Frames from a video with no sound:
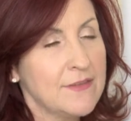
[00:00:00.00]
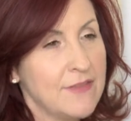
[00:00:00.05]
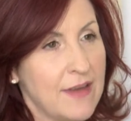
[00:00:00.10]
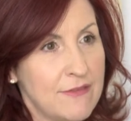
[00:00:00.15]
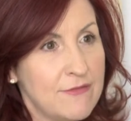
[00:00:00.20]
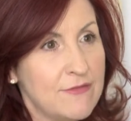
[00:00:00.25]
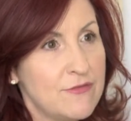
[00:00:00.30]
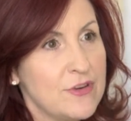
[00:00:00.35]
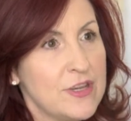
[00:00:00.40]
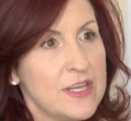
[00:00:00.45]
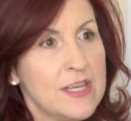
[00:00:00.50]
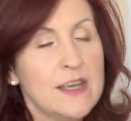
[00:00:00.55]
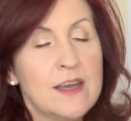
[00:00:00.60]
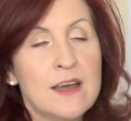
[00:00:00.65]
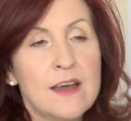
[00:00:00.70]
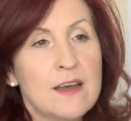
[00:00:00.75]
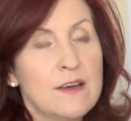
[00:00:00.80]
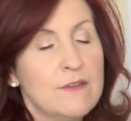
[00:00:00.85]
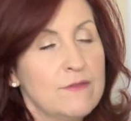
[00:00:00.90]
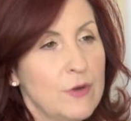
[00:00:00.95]
of every
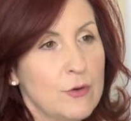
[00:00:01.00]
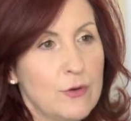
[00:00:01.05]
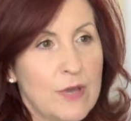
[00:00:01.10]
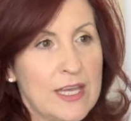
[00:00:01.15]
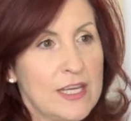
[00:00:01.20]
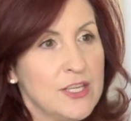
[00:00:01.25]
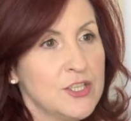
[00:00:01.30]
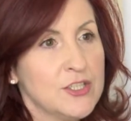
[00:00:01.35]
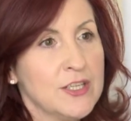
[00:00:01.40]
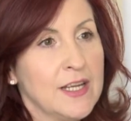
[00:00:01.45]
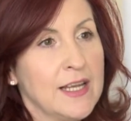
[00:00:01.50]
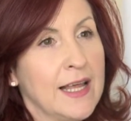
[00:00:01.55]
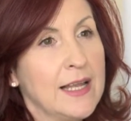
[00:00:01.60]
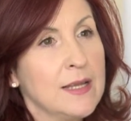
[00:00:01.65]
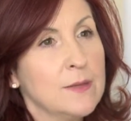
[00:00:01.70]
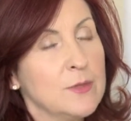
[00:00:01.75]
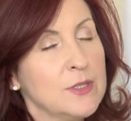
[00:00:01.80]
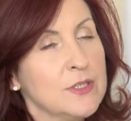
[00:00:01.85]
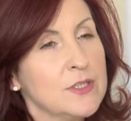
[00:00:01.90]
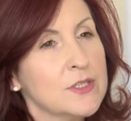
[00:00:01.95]
vocational
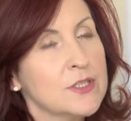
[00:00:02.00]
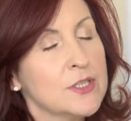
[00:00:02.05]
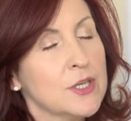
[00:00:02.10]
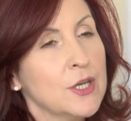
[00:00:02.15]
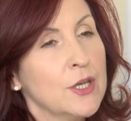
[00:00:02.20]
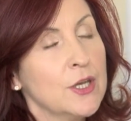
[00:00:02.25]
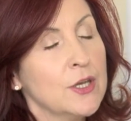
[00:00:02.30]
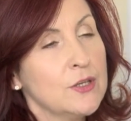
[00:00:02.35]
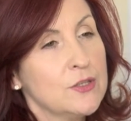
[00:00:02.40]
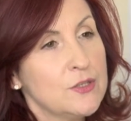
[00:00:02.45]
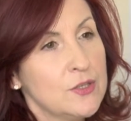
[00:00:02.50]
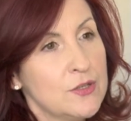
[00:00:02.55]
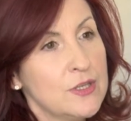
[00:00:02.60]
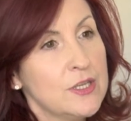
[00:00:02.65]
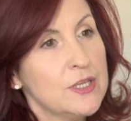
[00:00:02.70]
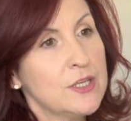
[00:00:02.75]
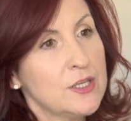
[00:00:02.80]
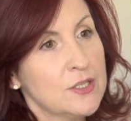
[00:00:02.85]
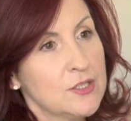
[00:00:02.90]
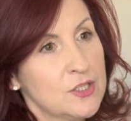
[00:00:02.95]
element so that
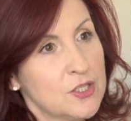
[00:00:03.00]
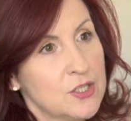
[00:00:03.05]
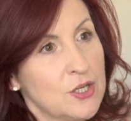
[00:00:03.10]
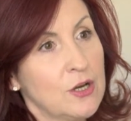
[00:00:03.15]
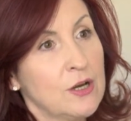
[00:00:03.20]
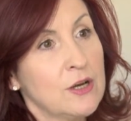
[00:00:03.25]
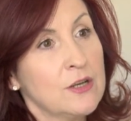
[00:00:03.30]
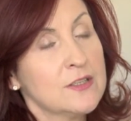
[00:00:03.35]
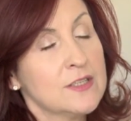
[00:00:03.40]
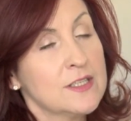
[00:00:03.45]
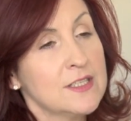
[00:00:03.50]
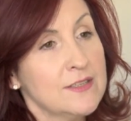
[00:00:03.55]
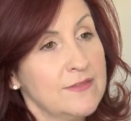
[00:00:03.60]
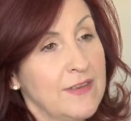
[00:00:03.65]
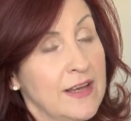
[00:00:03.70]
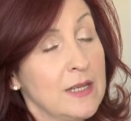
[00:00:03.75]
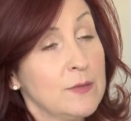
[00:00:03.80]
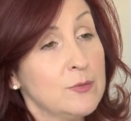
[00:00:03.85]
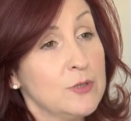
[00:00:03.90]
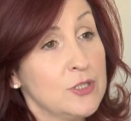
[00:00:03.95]
you can start to
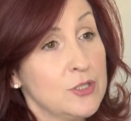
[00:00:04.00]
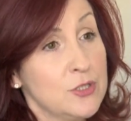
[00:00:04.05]
develop your